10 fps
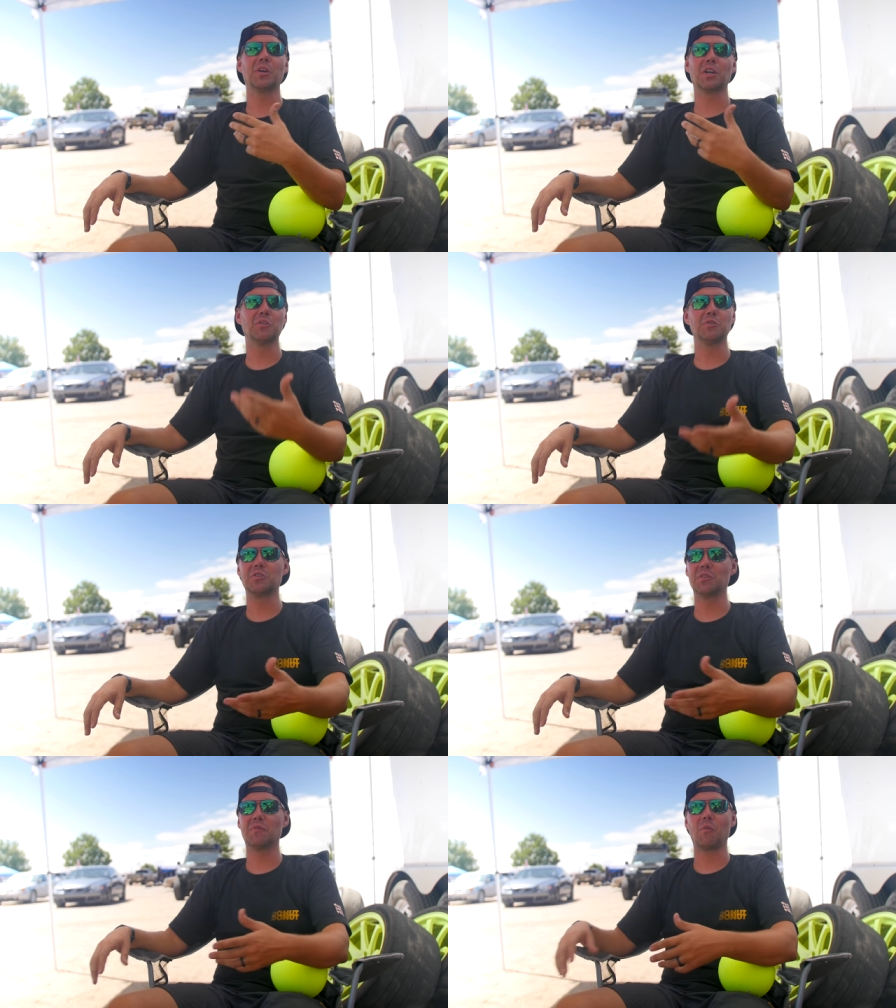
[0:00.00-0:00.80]

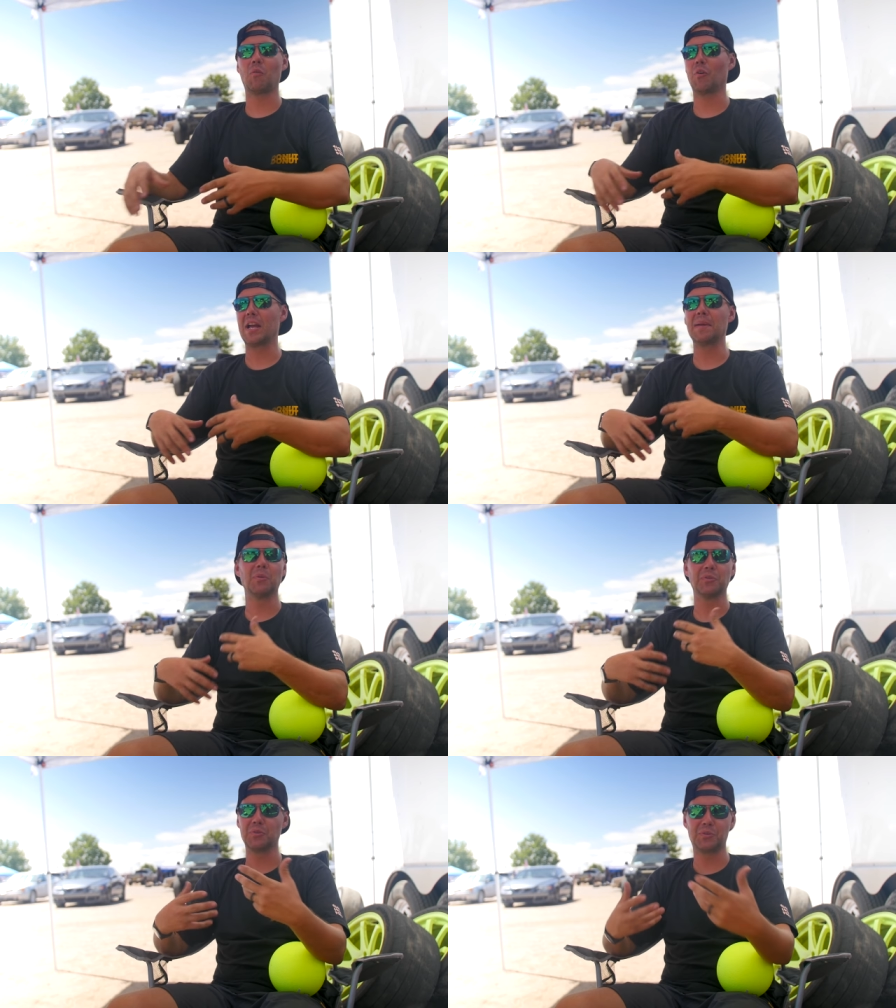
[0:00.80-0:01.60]
inclusive or
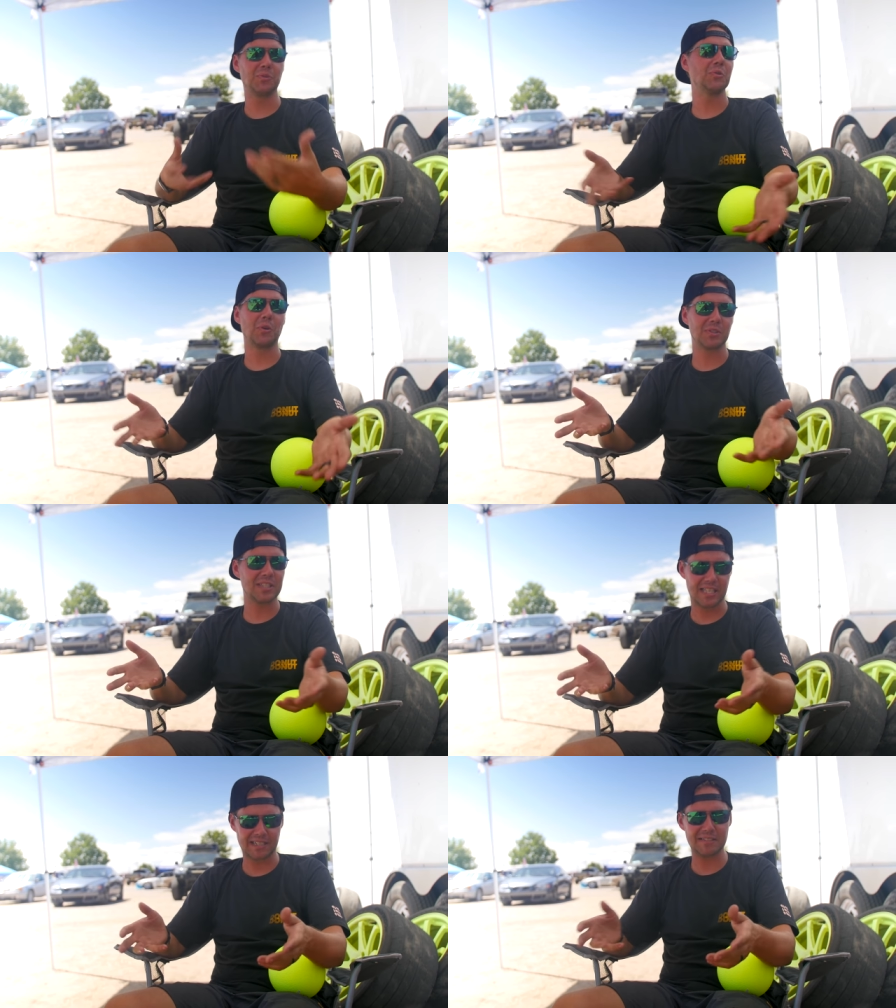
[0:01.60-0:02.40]
able to do those
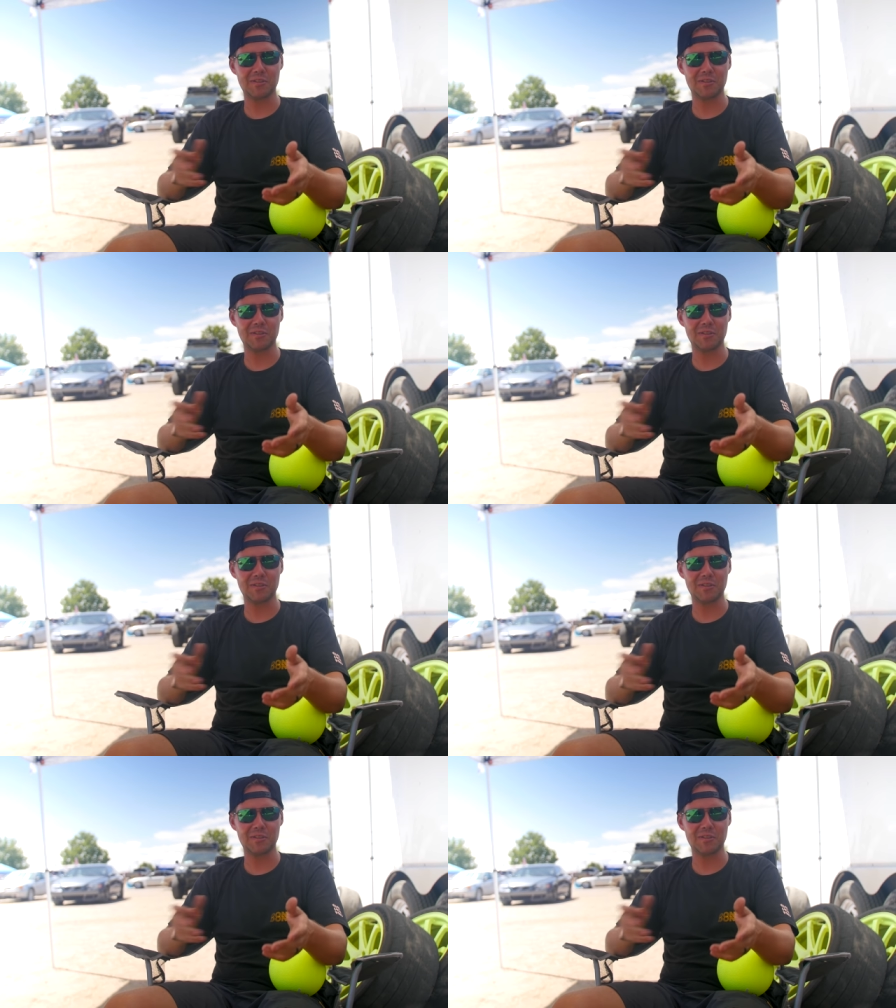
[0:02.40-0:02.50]
things.